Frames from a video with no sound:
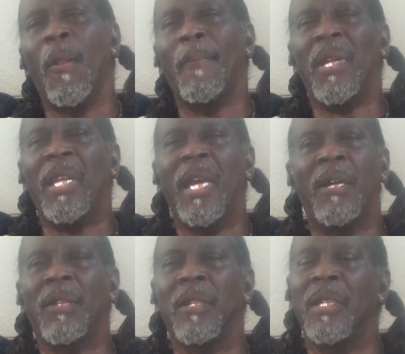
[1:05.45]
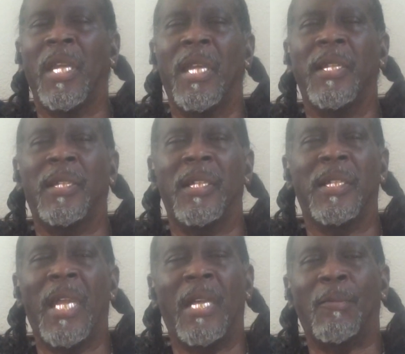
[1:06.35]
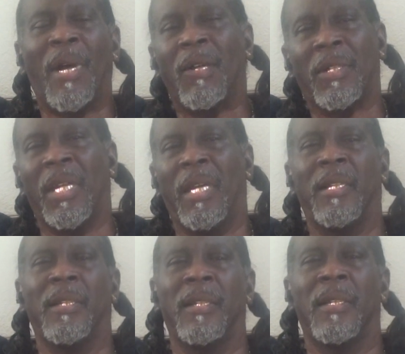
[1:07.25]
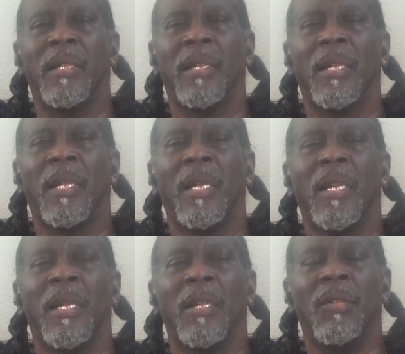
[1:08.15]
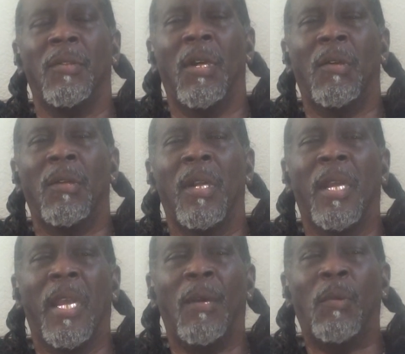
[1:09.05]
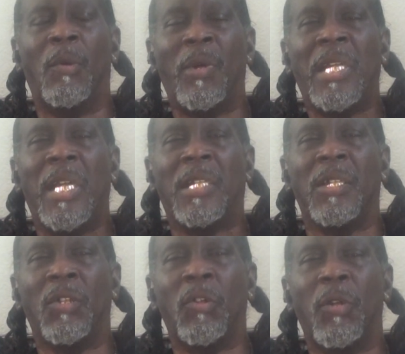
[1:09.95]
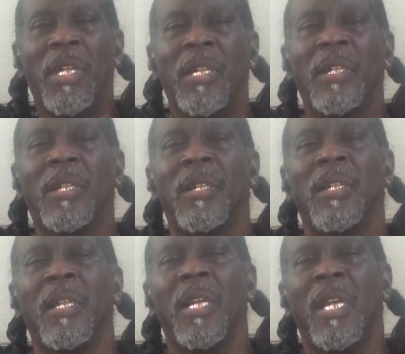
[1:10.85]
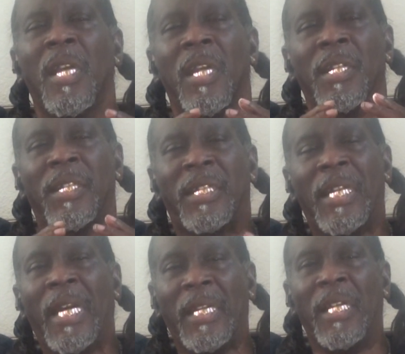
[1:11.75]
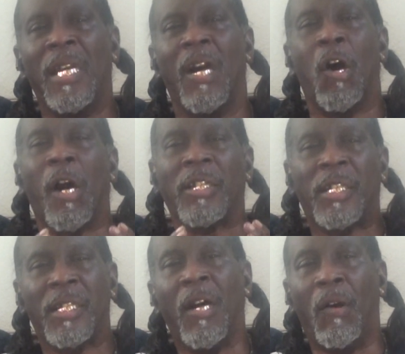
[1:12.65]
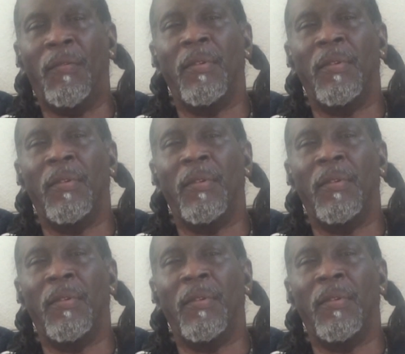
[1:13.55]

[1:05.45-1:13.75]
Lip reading: But nowadays, it's not about that. you know. And what we need to do is study ourselves.